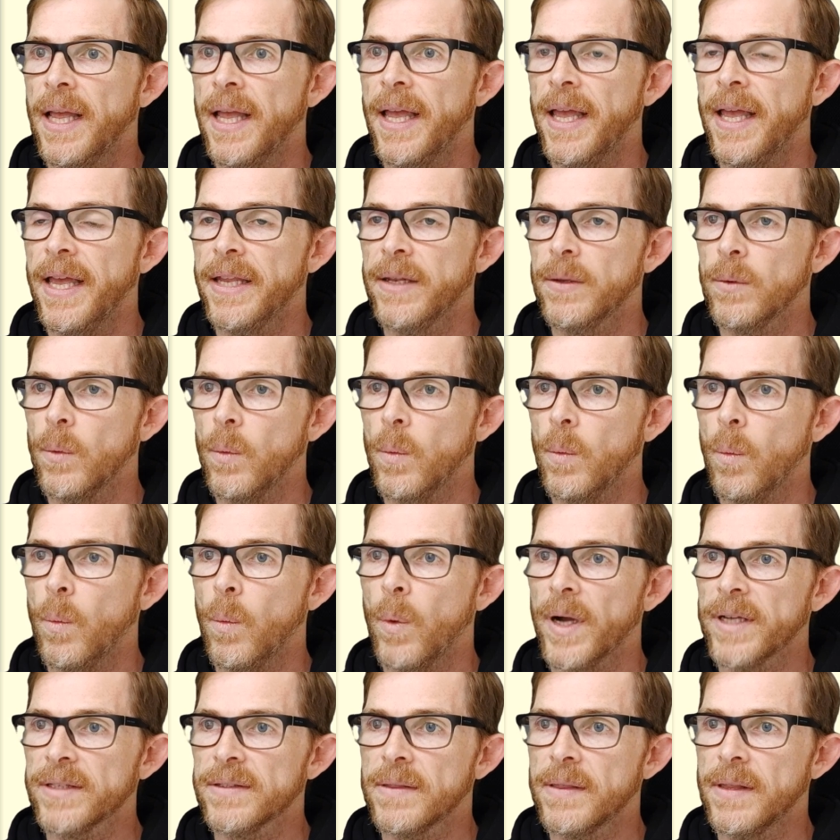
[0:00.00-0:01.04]
and
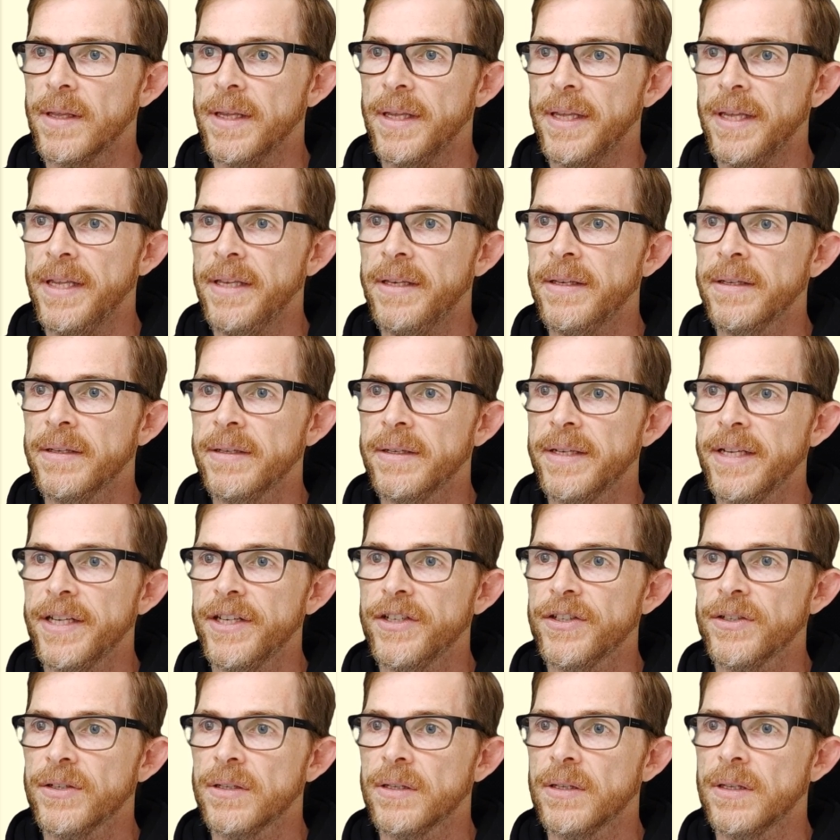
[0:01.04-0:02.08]
what the
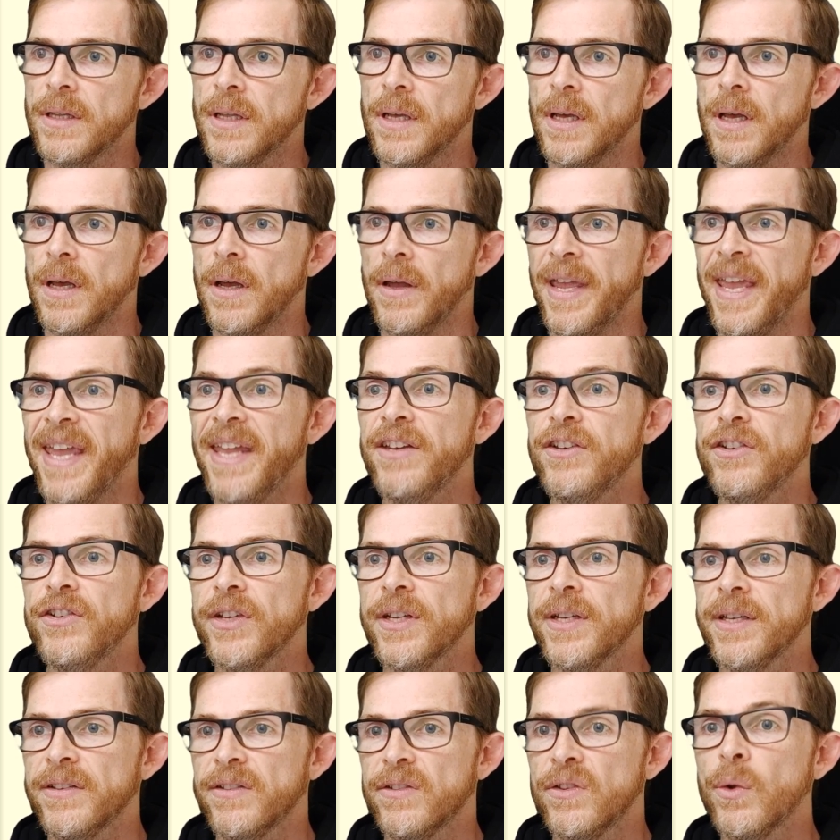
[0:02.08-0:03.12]
indentation
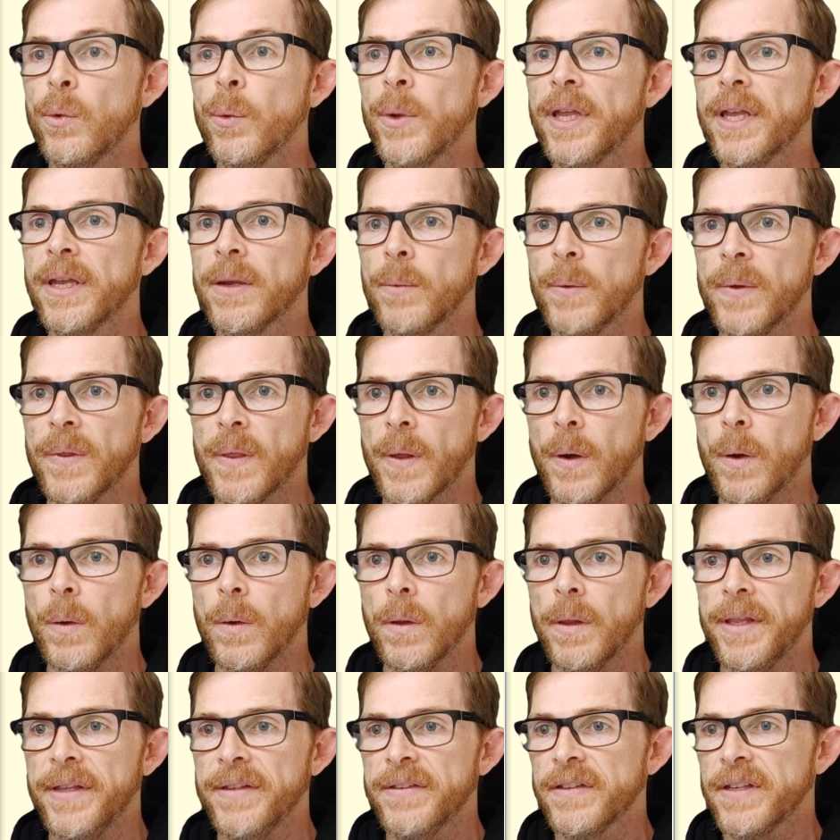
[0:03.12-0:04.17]
engine is doing with
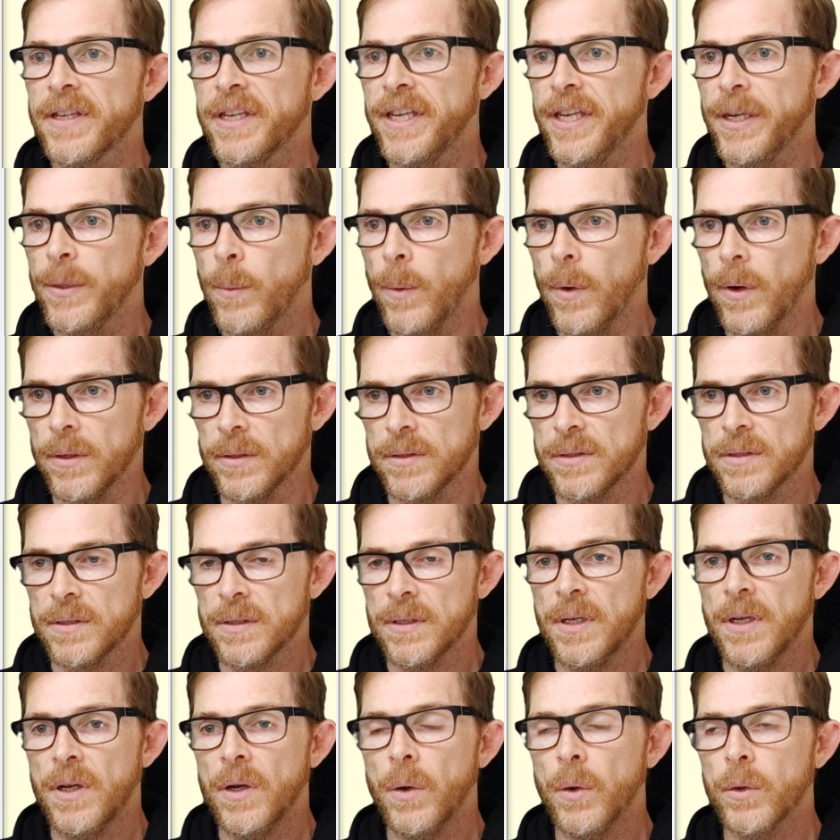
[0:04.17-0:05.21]
all these keywords,
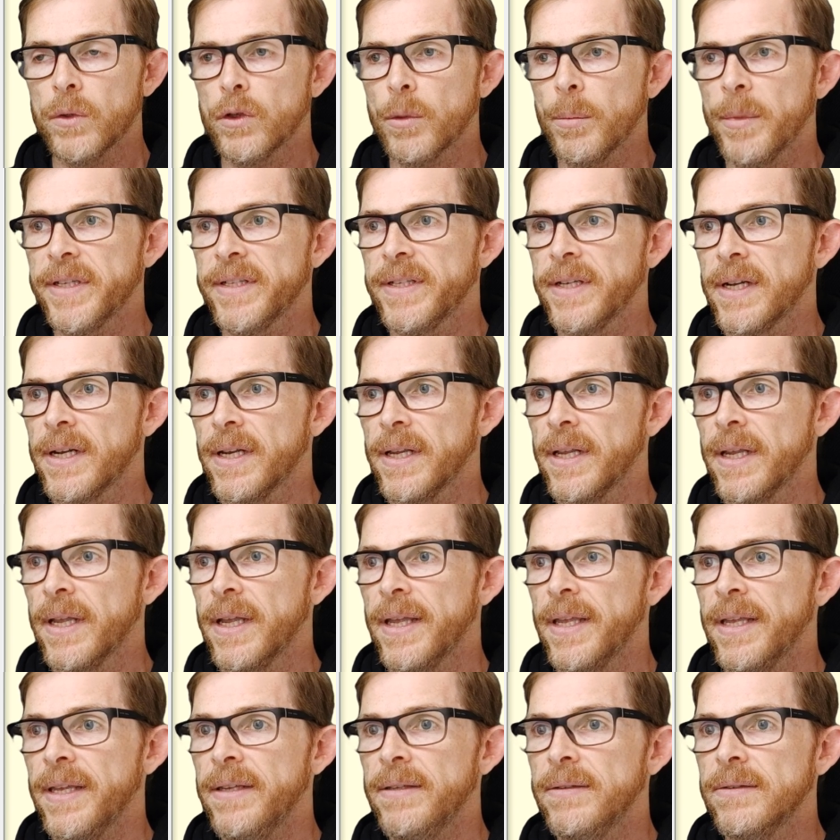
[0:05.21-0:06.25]
automatically
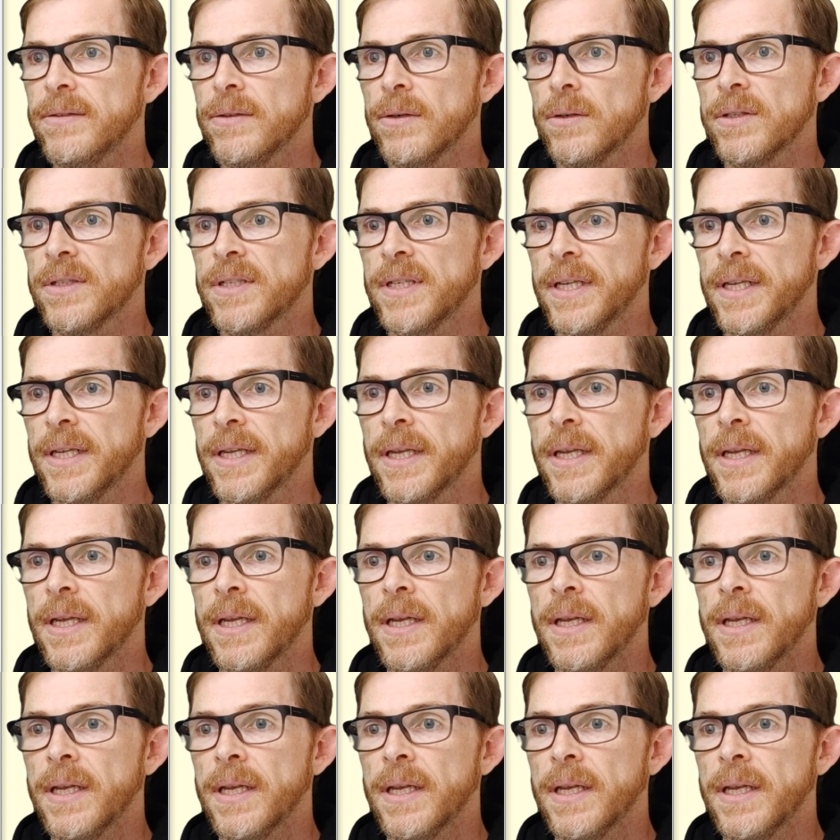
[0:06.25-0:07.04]
inserting,